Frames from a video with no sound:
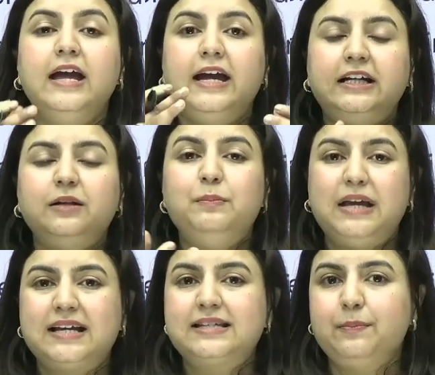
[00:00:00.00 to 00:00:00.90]
It
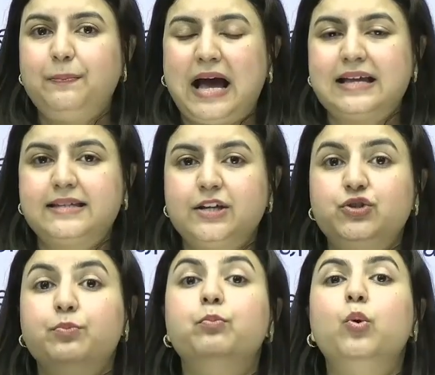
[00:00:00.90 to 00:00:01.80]
makes the passage
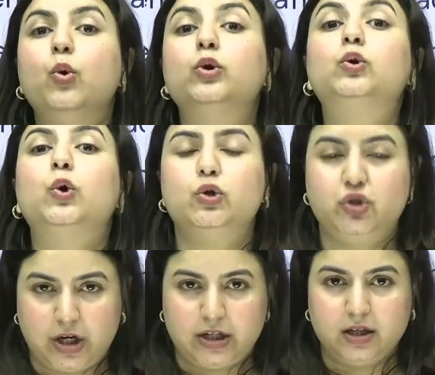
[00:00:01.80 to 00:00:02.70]
more
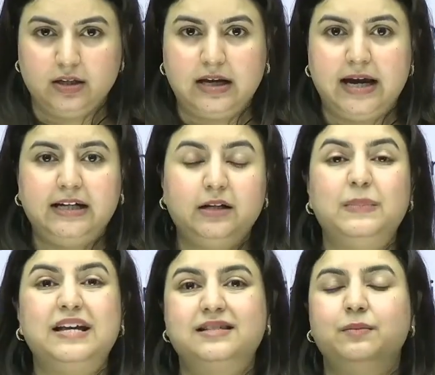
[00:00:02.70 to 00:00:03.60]
cogent, right? It
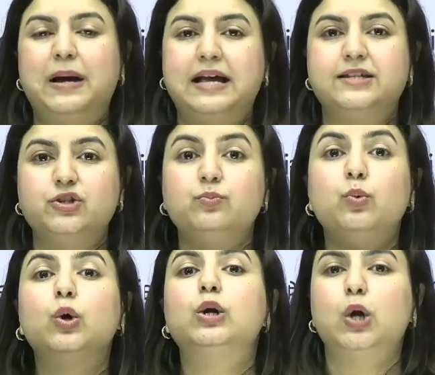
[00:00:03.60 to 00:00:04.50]
makes the passage
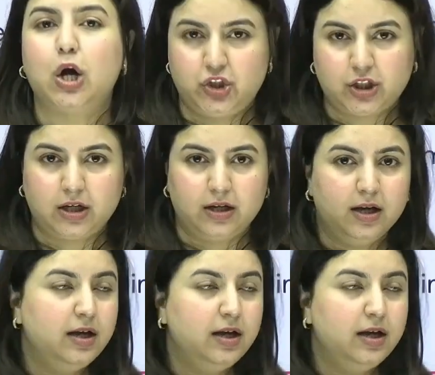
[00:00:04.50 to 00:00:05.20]
more logical,